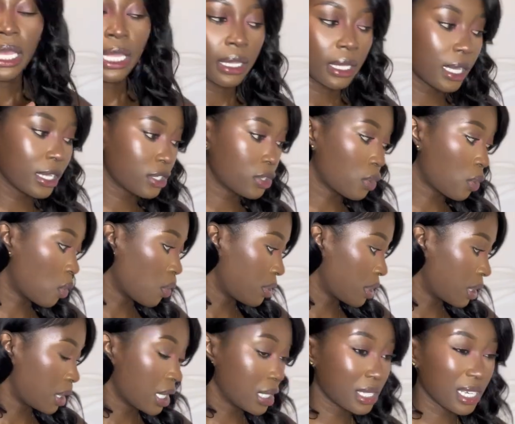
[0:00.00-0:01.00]
That's all the
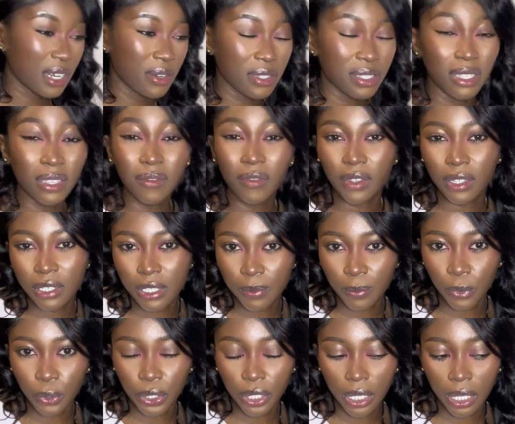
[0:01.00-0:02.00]
things I received this
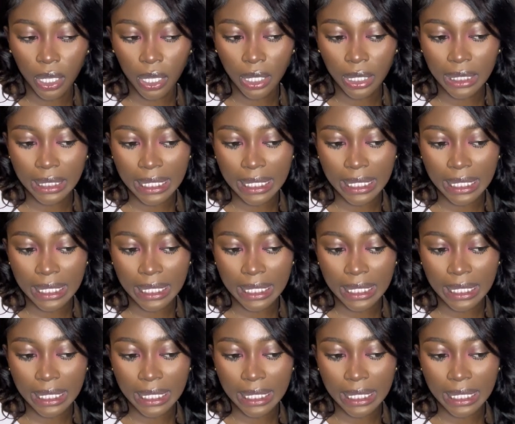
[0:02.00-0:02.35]
morning.